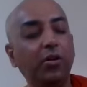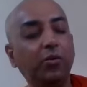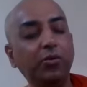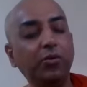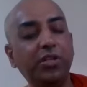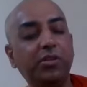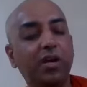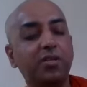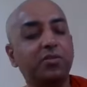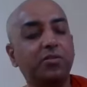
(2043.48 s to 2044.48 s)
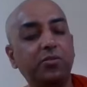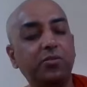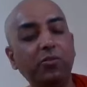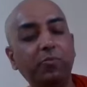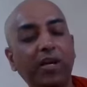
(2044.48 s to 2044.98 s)
good chittas,
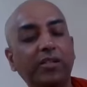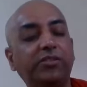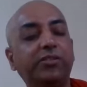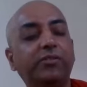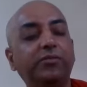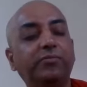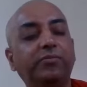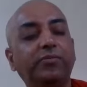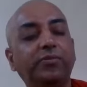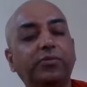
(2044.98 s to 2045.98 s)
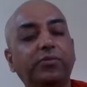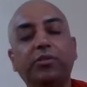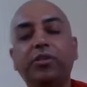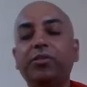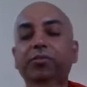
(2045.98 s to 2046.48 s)
good minds,
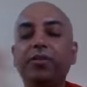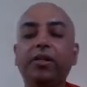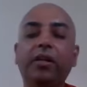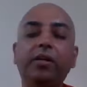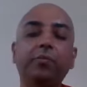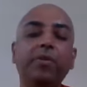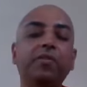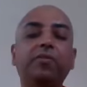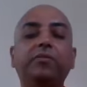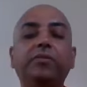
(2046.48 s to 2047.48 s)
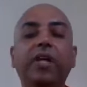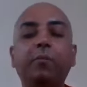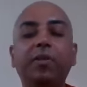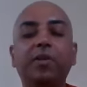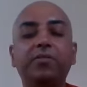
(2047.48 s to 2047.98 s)
so that you end up in
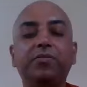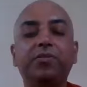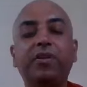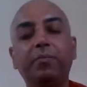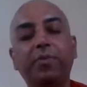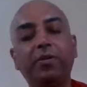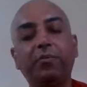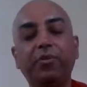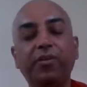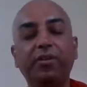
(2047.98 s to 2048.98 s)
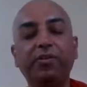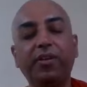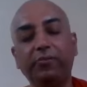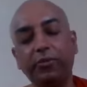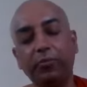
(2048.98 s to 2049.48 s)
happiness, you end up in
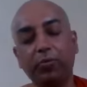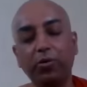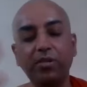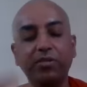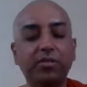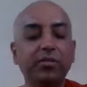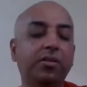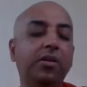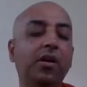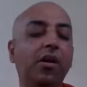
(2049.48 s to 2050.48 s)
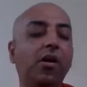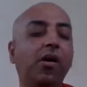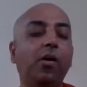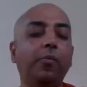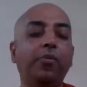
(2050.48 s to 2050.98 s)
purity, you progress in
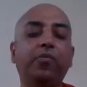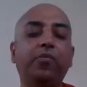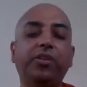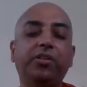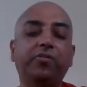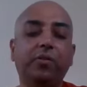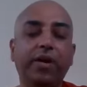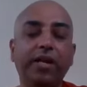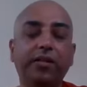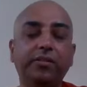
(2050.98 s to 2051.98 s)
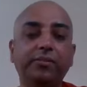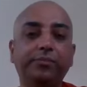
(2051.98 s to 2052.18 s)
purification of the mind.